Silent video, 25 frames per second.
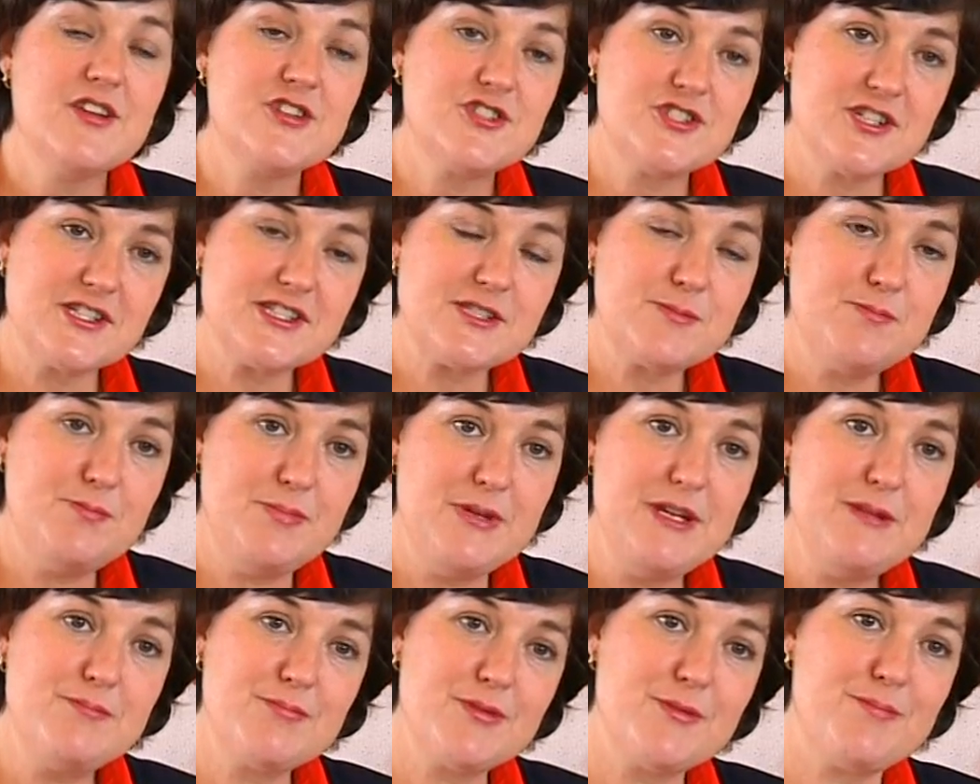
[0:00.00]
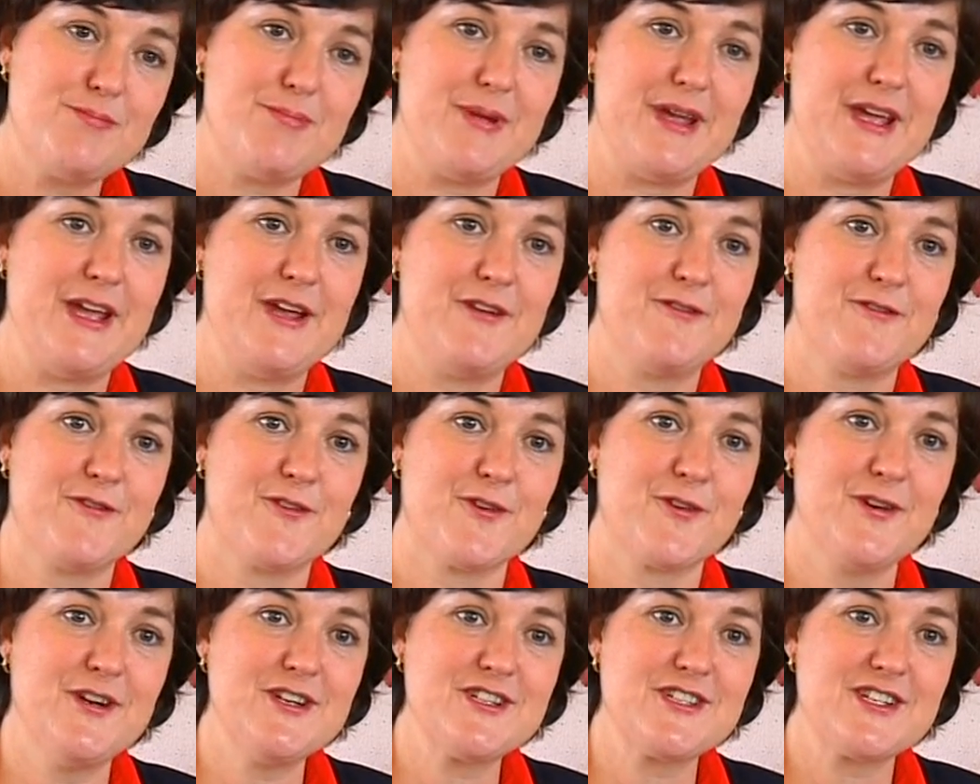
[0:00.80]
Just be prepared
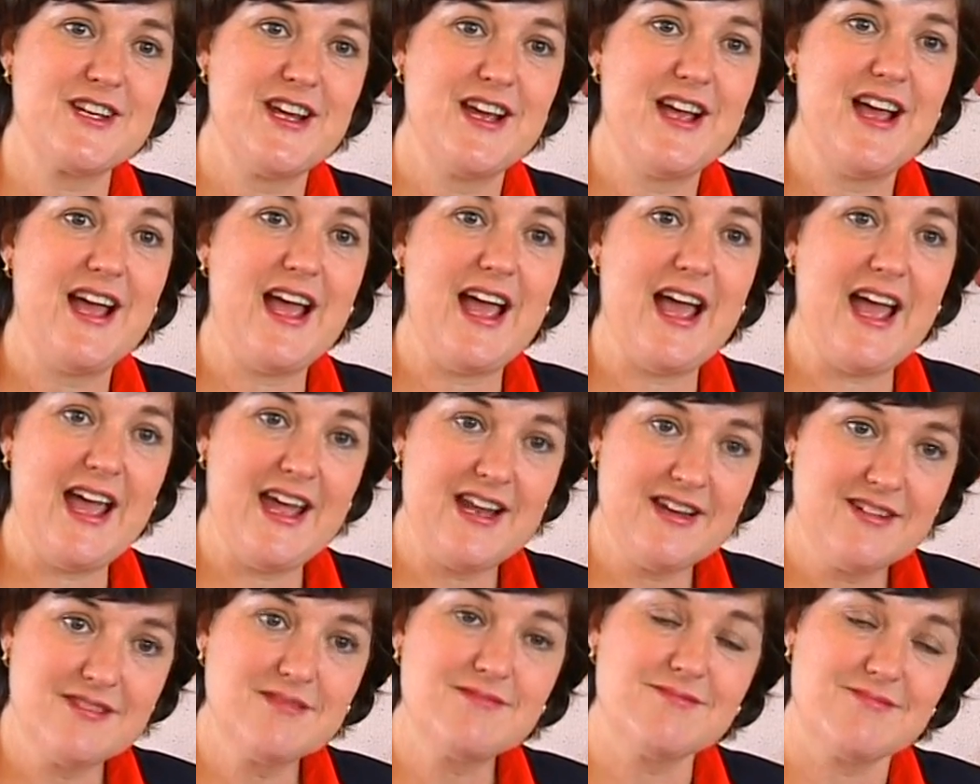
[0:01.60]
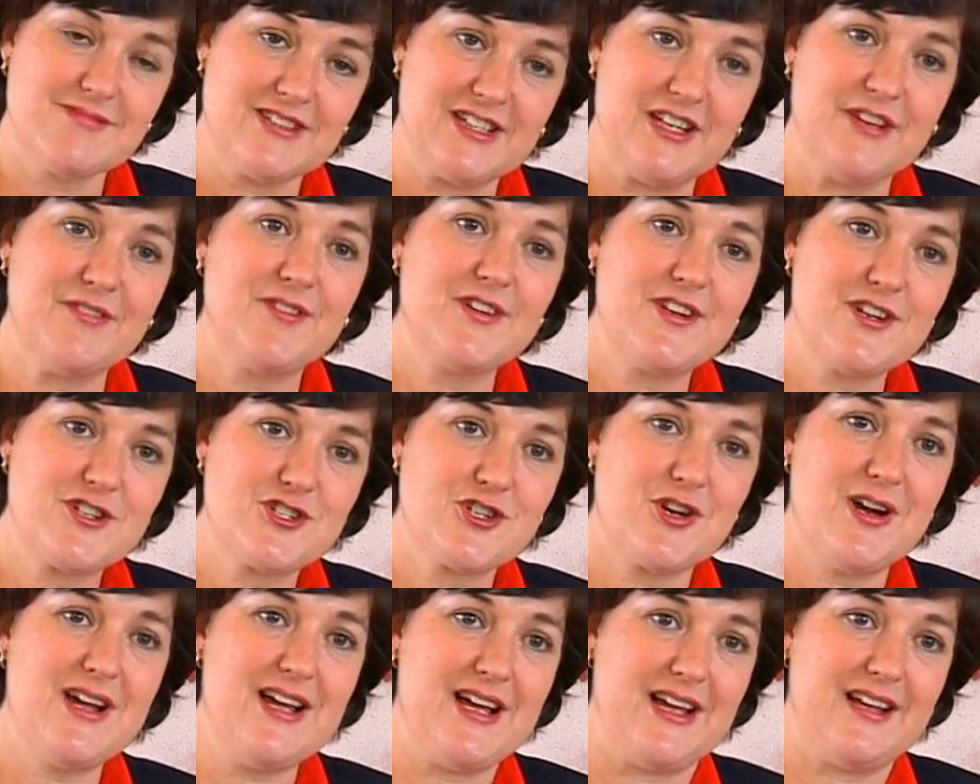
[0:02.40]
for it and give it a
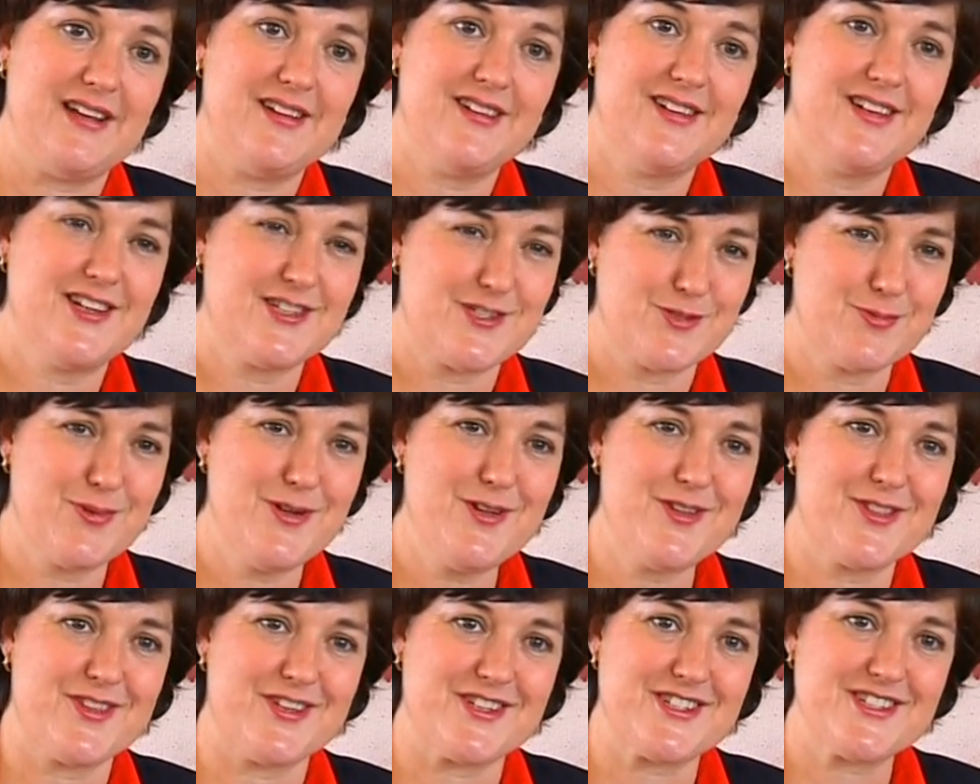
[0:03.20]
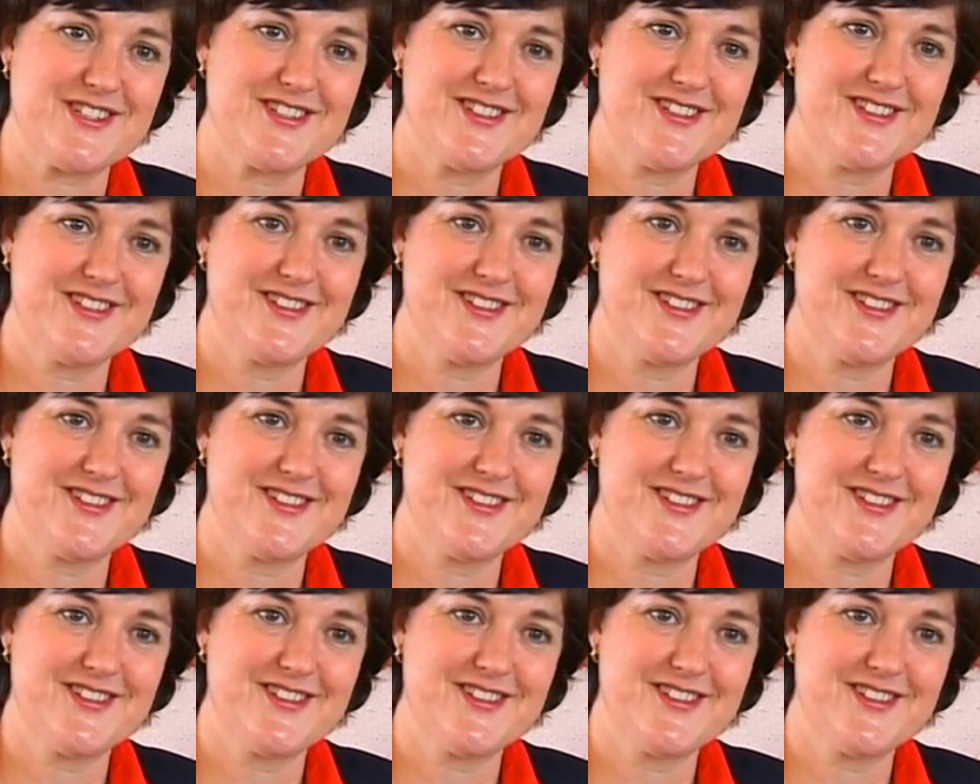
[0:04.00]
try. It's worth it.